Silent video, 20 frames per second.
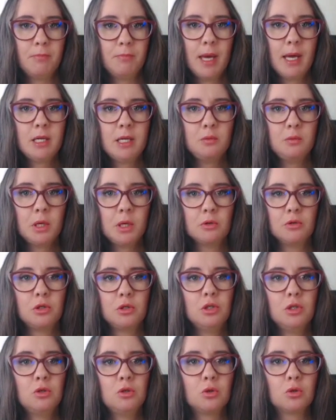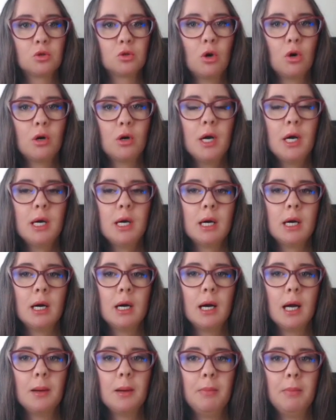And we continue to talk
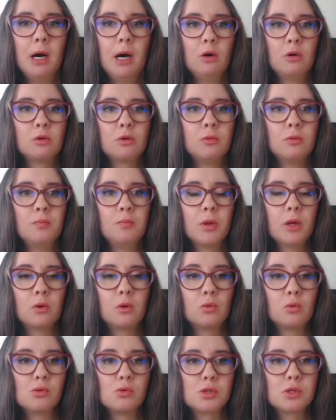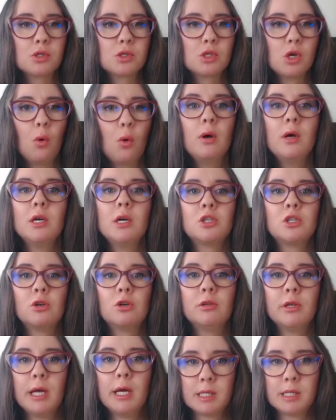about rules. So,
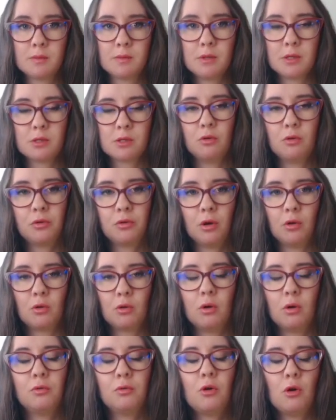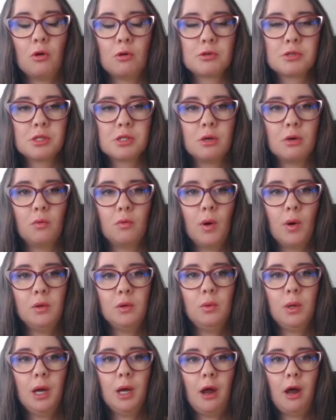short answers. Of course,
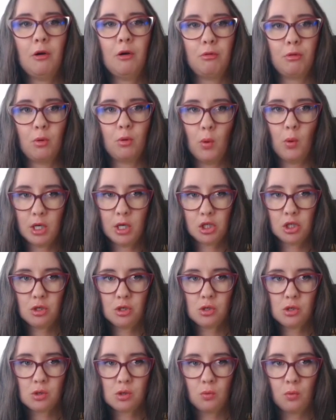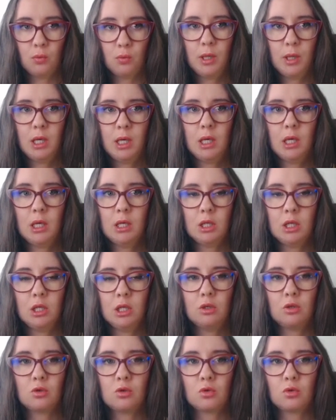when we have questions, we
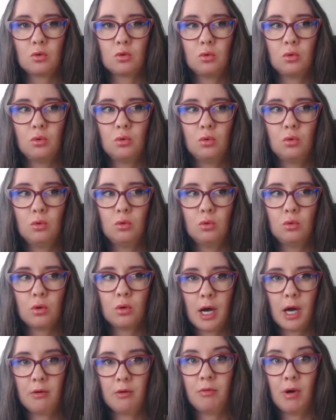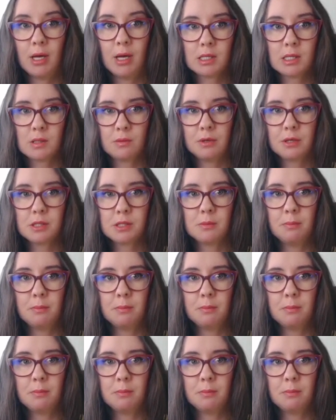need to have answers.